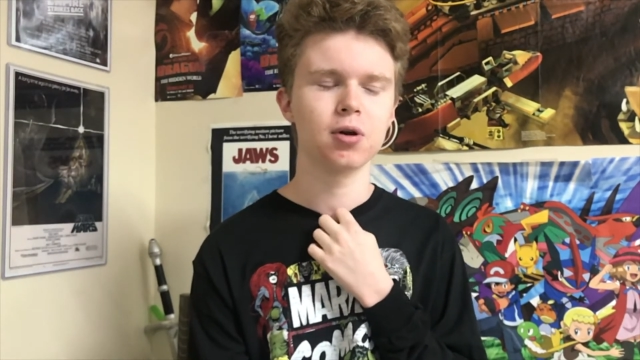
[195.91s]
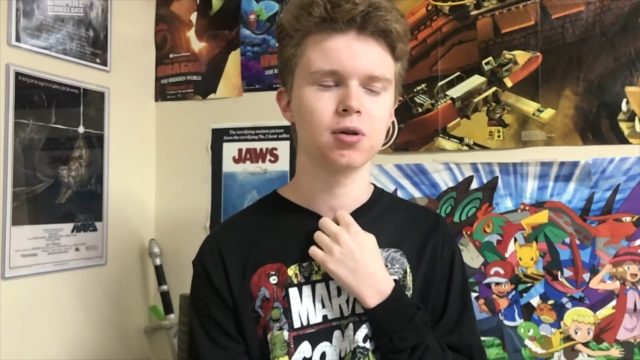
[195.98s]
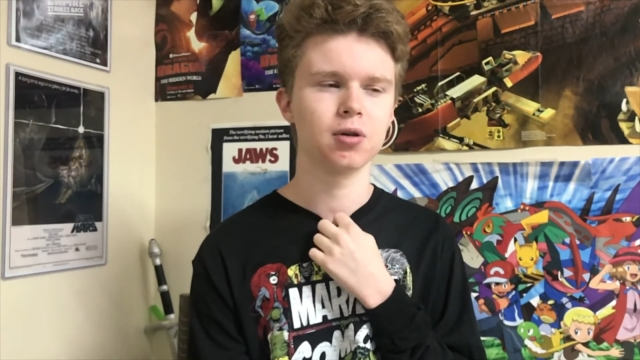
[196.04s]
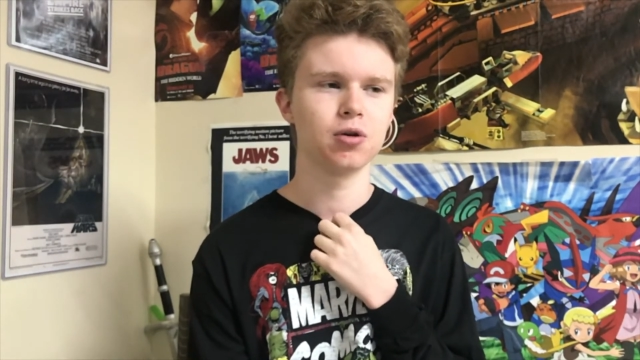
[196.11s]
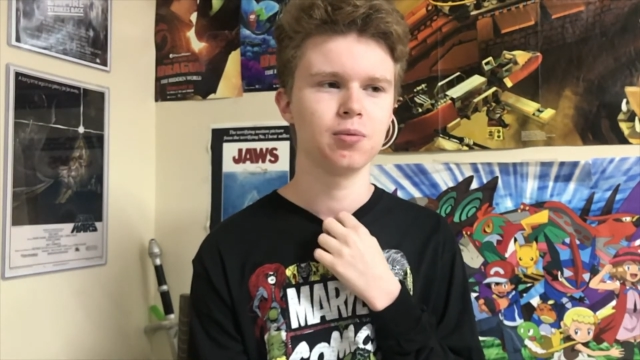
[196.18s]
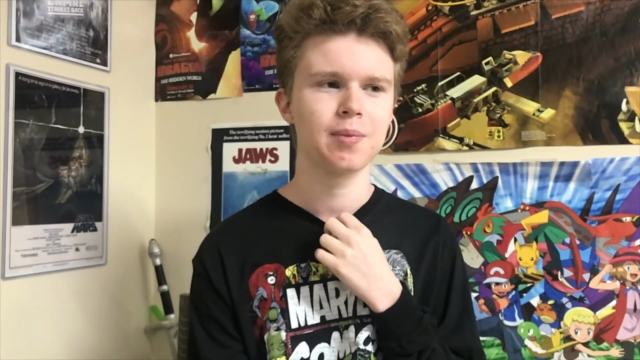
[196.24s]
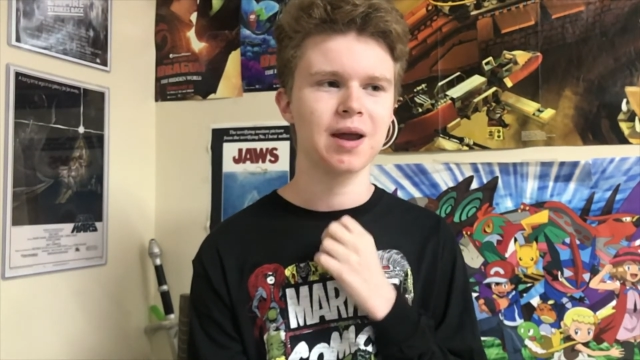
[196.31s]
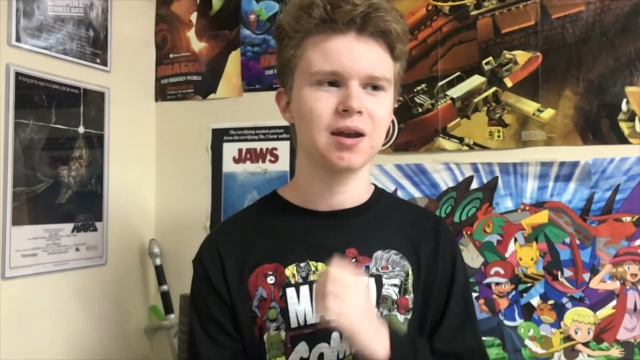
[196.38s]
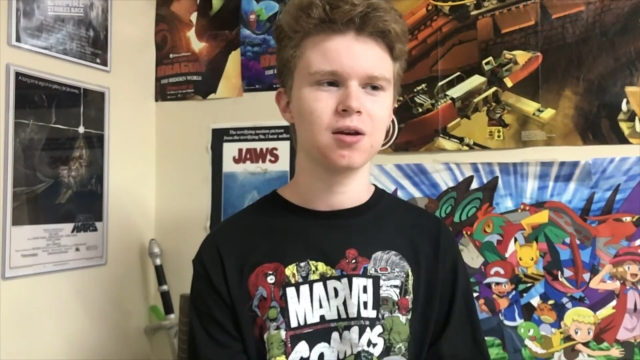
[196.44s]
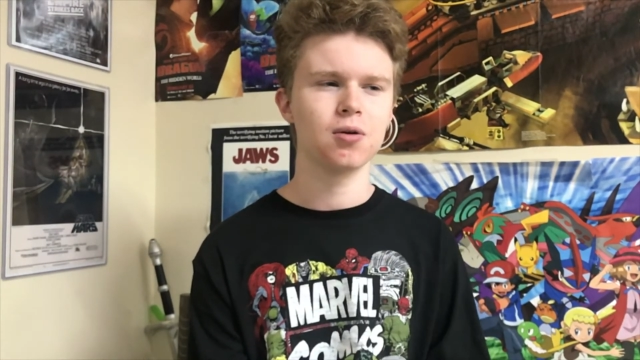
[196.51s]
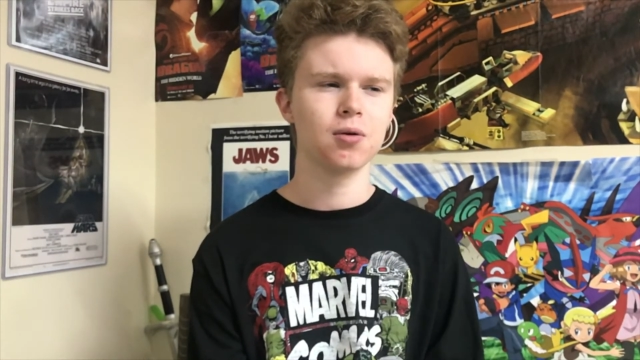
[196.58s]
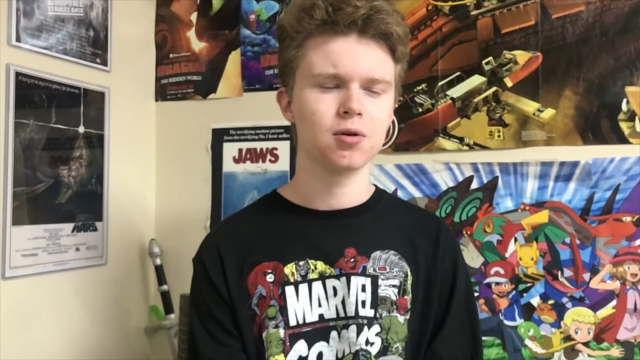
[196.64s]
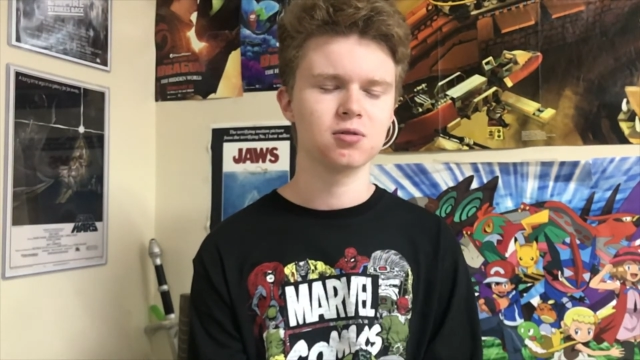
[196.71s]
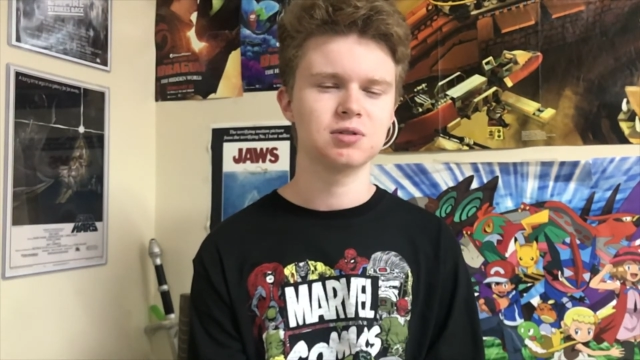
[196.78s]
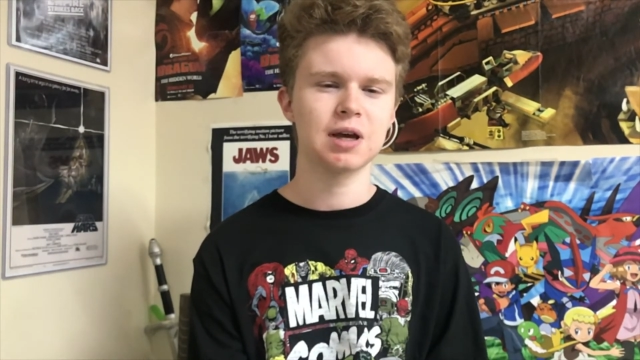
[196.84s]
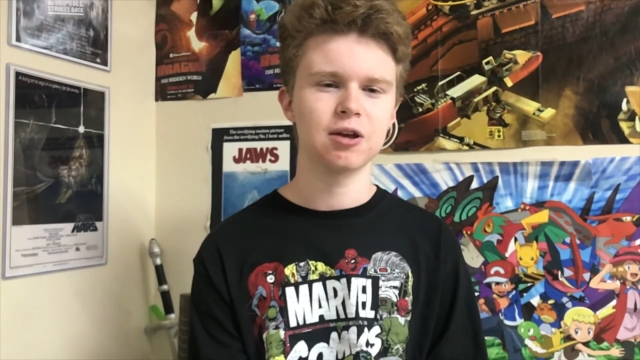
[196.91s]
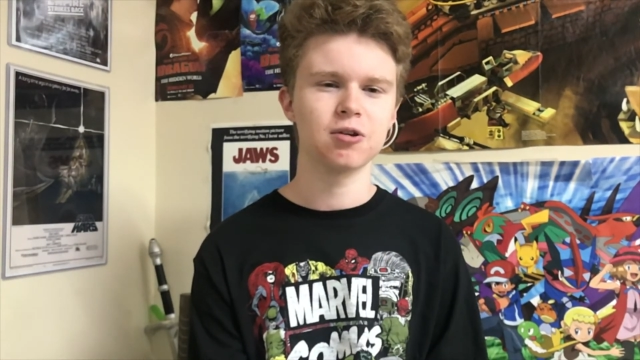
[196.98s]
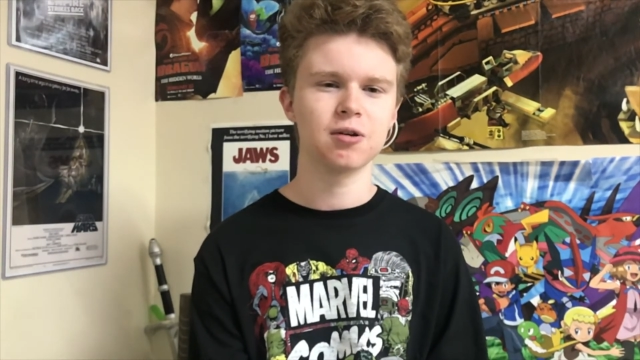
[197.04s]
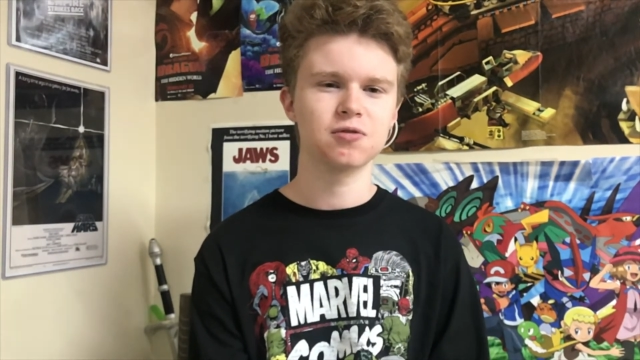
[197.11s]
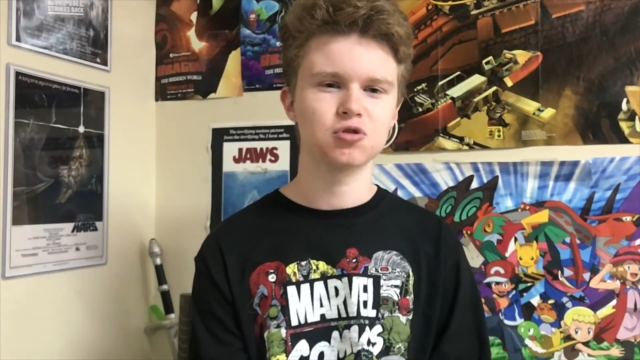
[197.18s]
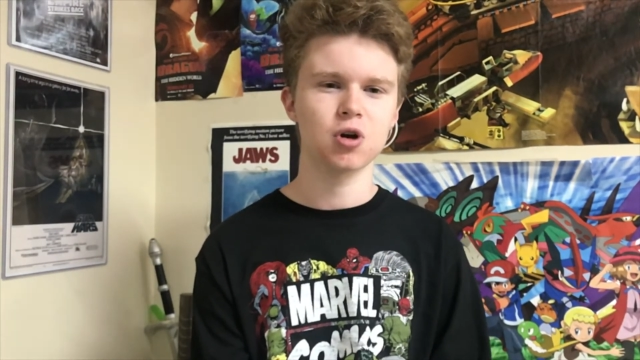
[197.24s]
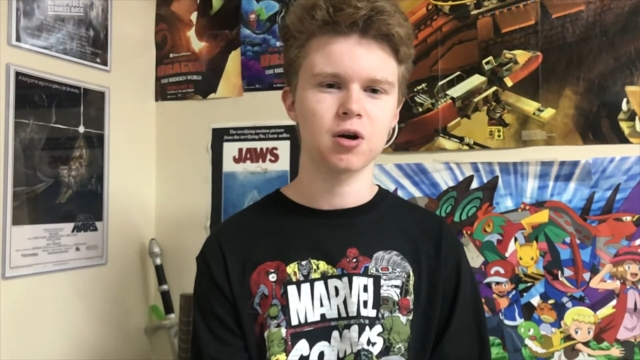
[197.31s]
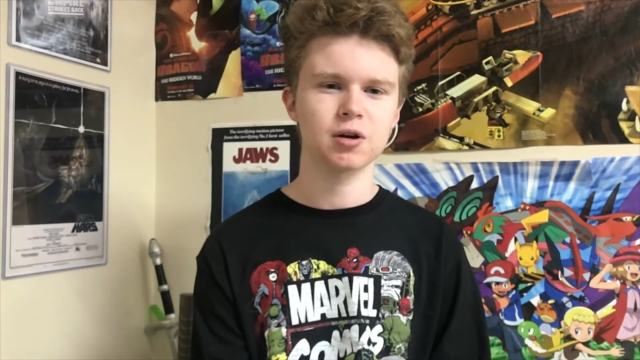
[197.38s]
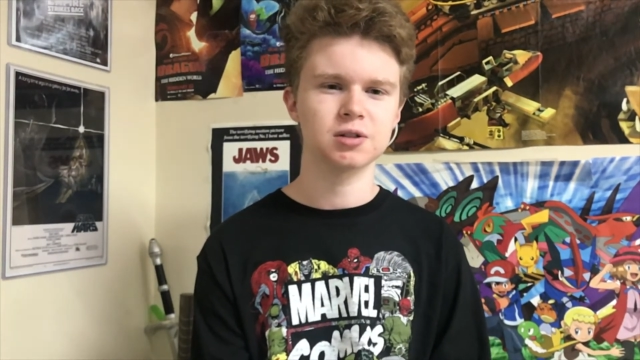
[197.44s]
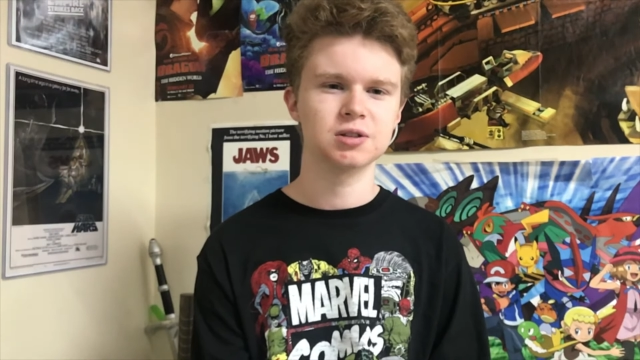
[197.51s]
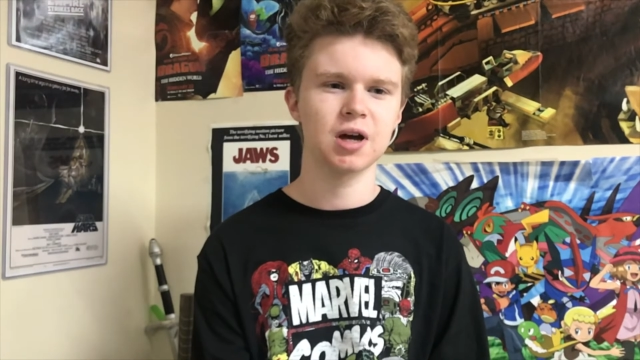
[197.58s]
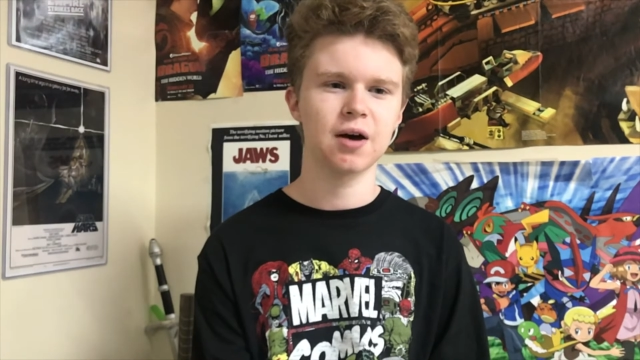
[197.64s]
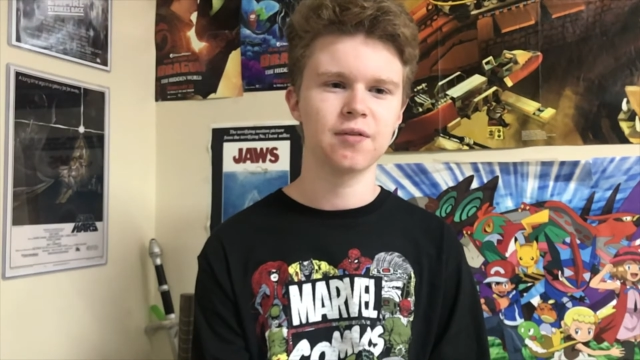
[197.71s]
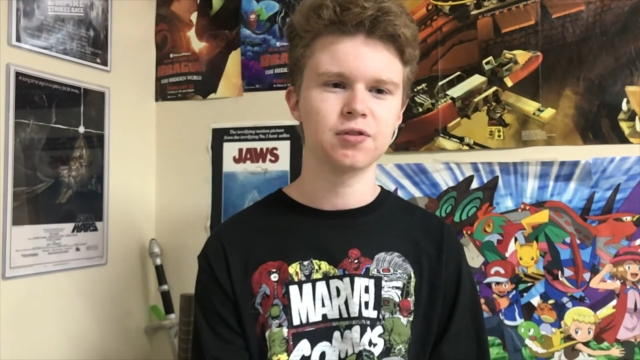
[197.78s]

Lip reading: the loot menu, and it'll say you have stronger stuff.